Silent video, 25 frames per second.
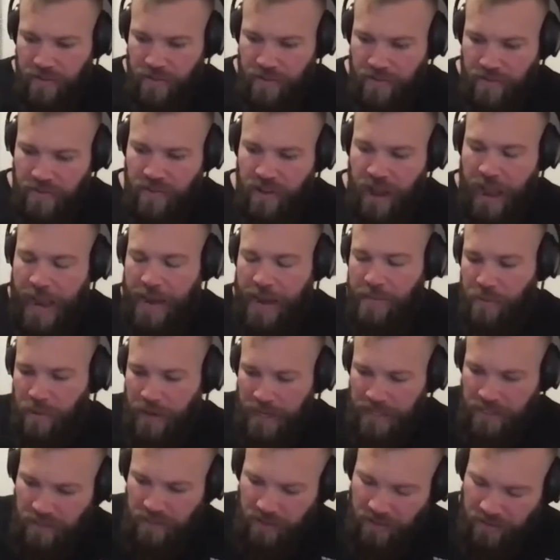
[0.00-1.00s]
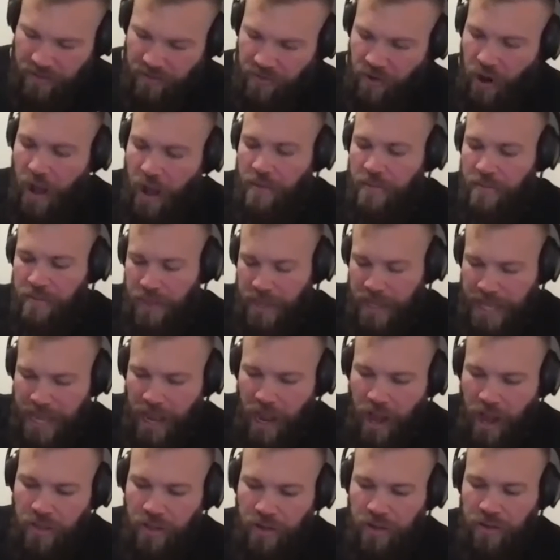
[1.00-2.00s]
vibrance from
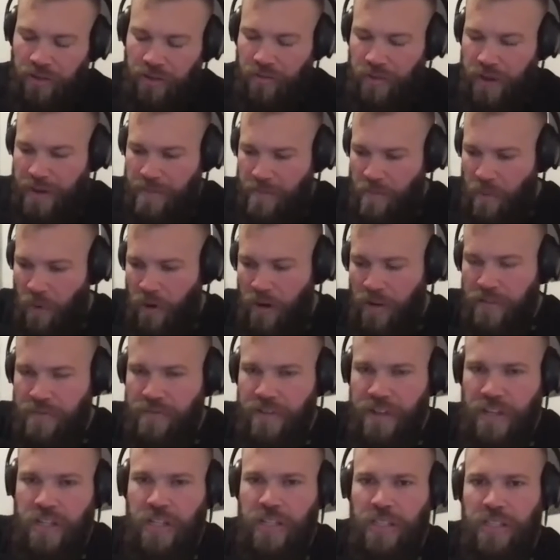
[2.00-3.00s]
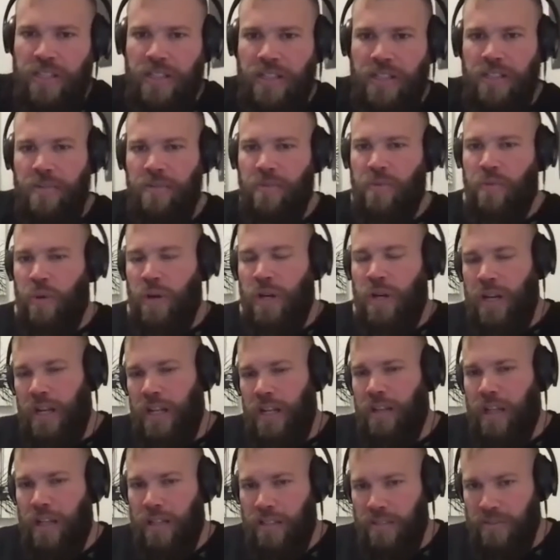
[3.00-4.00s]
the other three more efficient systems working
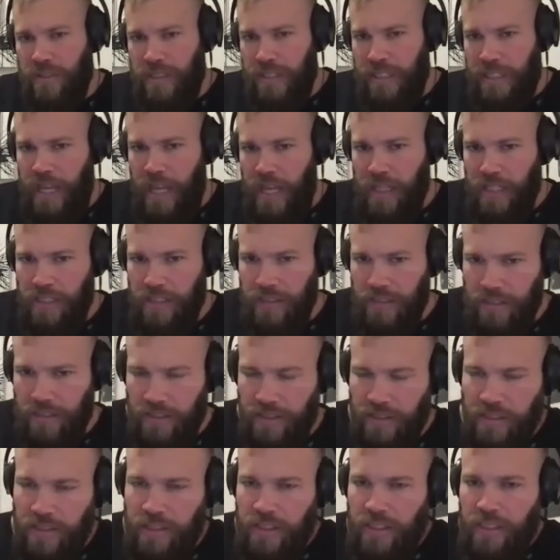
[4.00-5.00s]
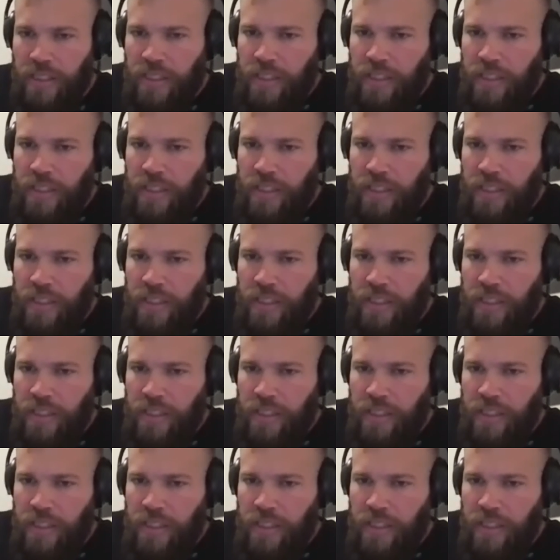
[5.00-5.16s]
collectively together. Dude,